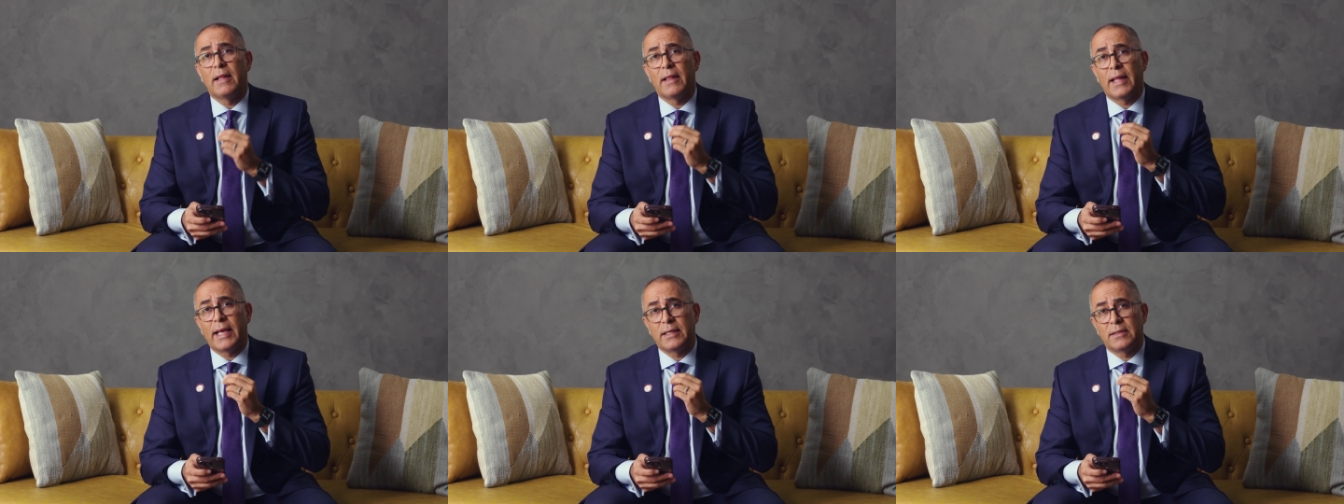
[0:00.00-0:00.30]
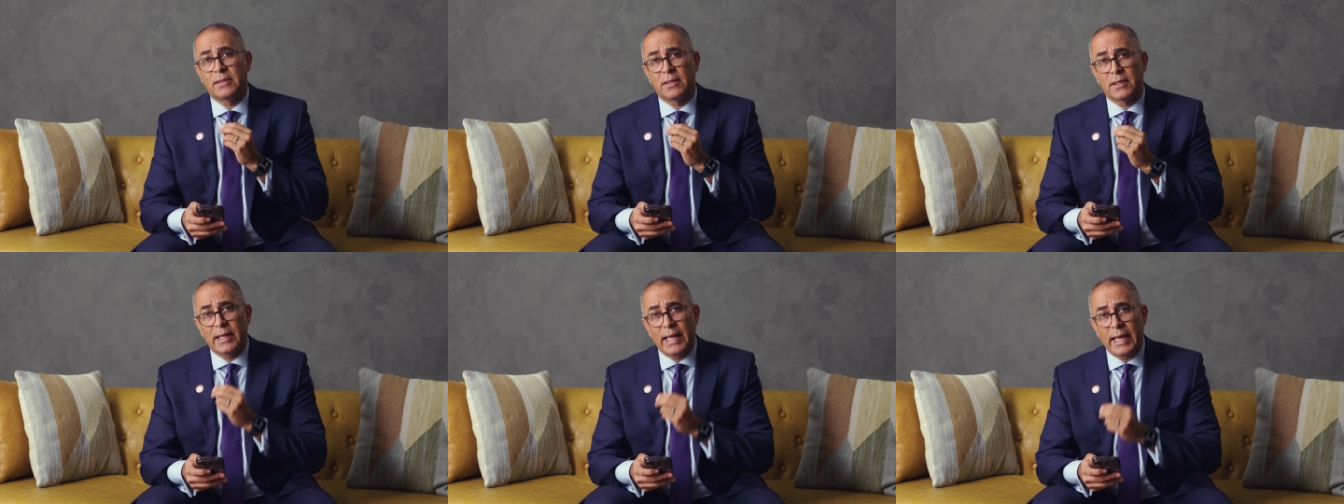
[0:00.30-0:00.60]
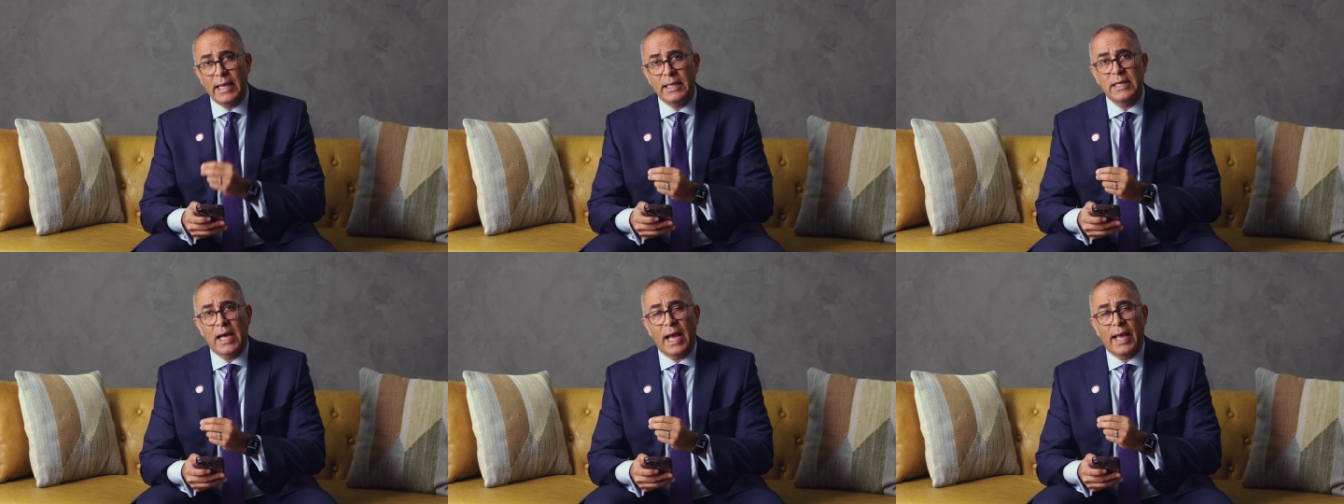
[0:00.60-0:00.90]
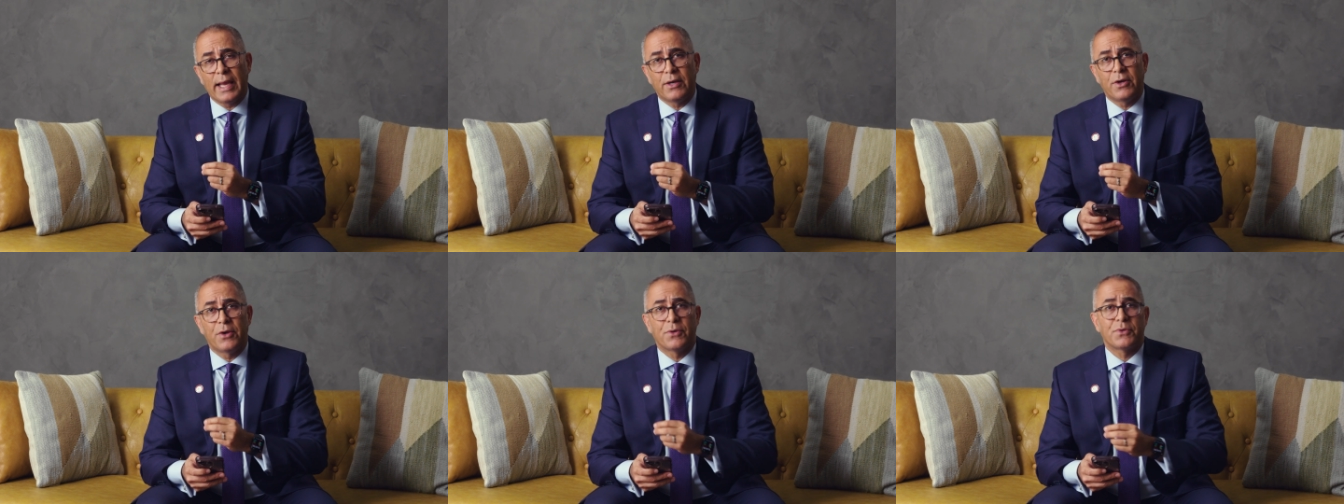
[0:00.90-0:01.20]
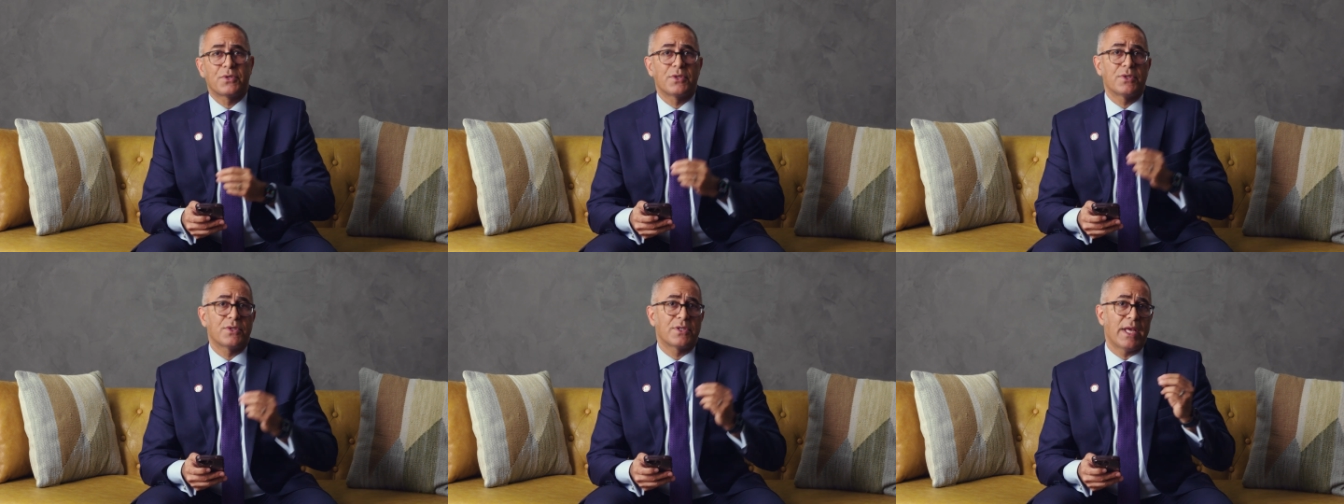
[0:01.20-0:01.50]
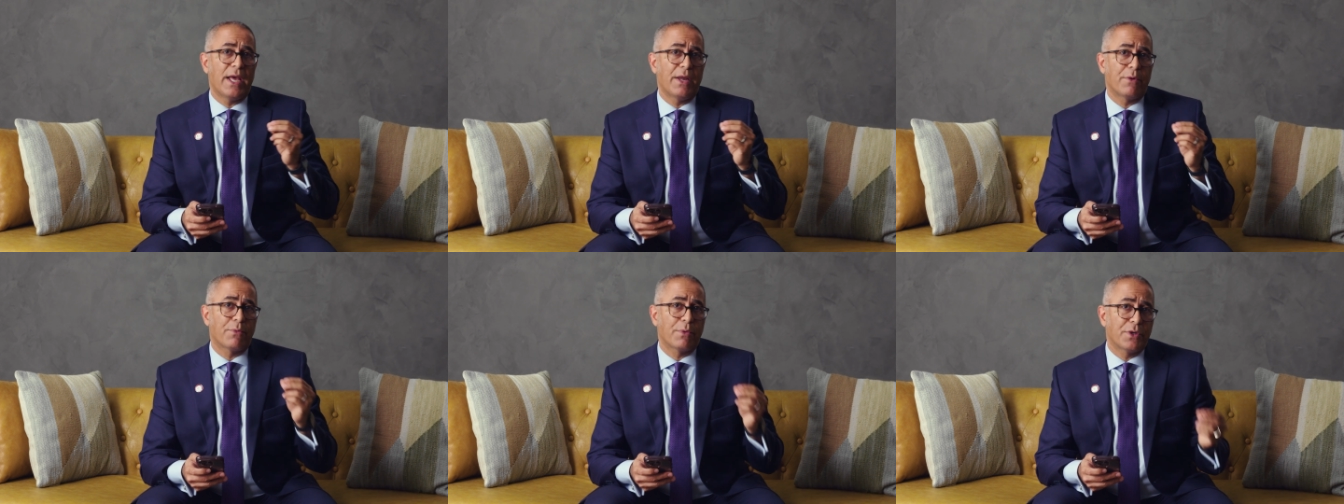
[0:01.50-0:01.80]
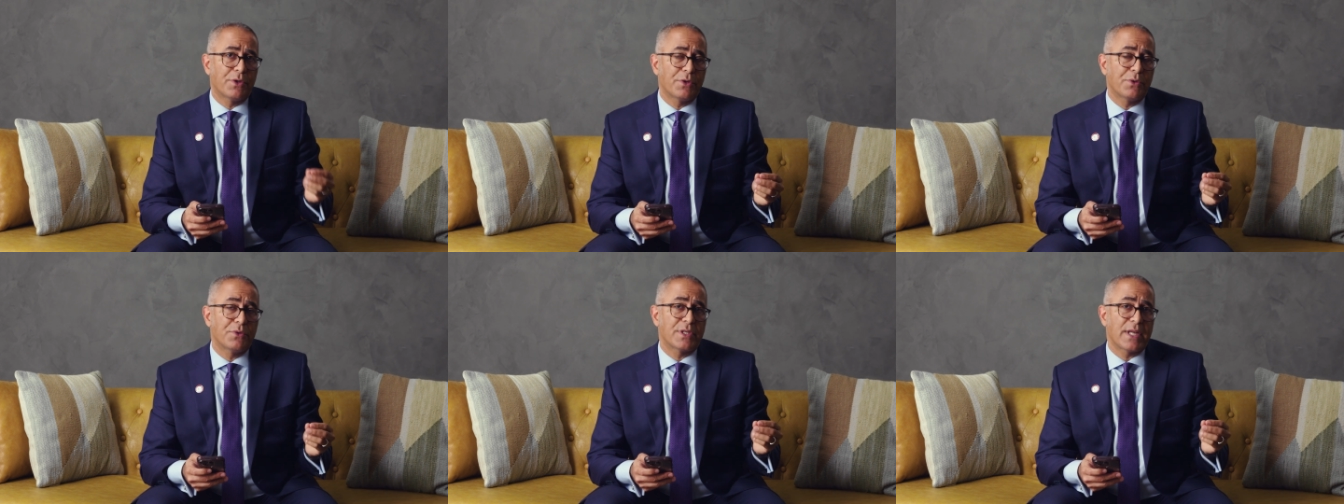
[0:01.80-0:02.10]
like delayed diagnosis and
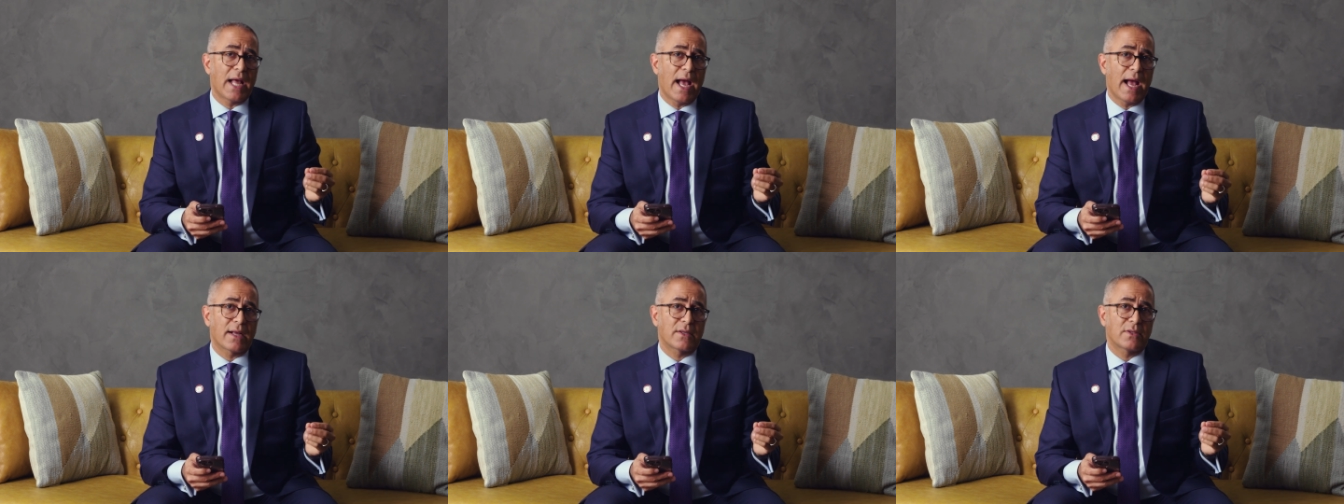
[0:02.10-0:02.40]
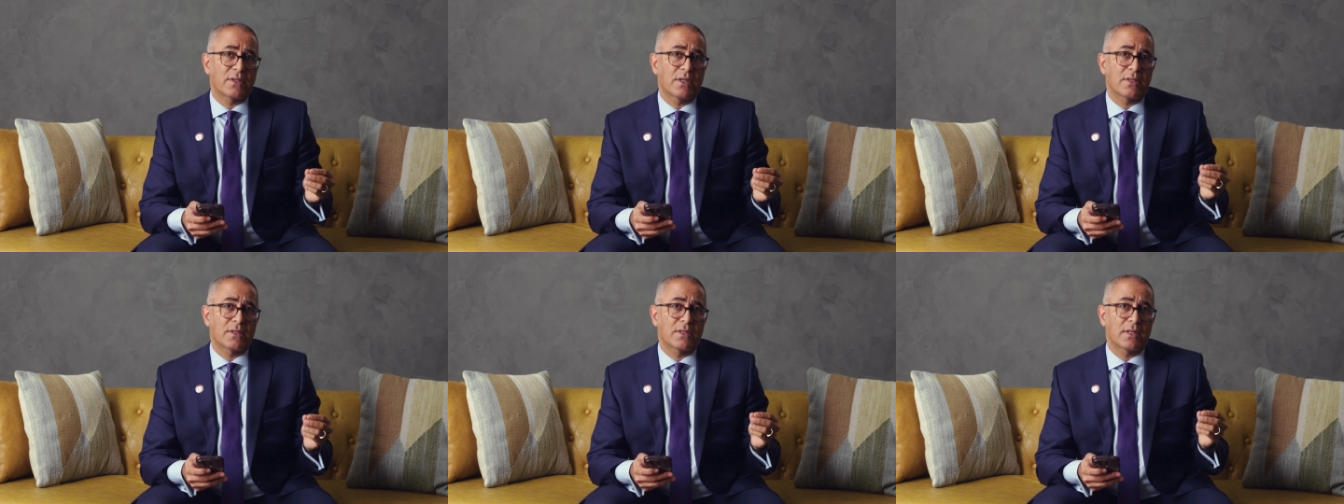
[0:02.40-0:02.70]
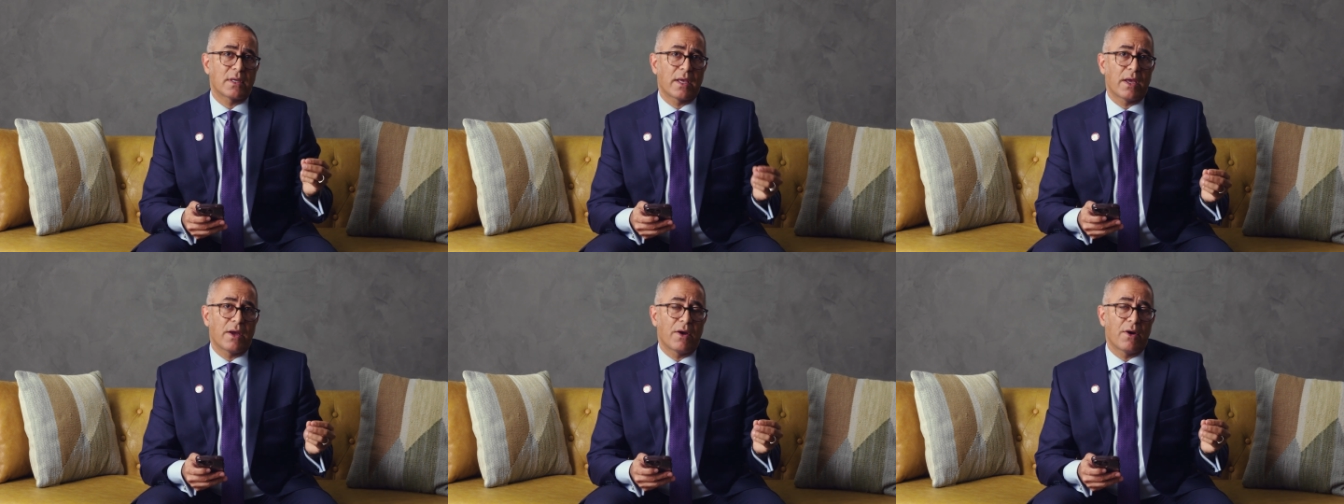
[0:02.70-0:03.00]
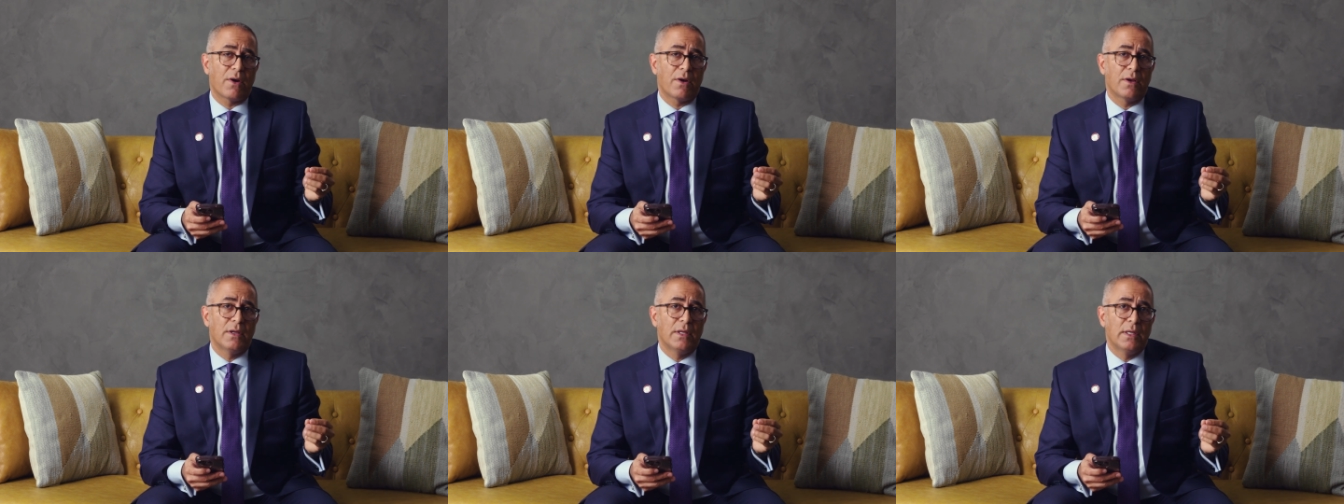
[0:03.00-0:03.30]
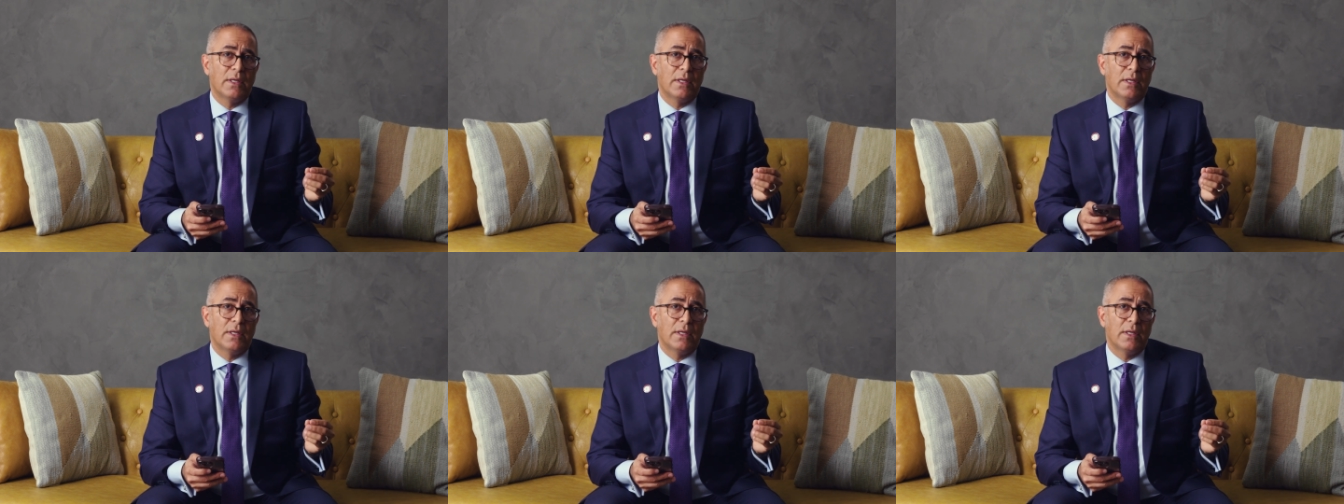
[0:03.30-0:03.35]
reduced access to care.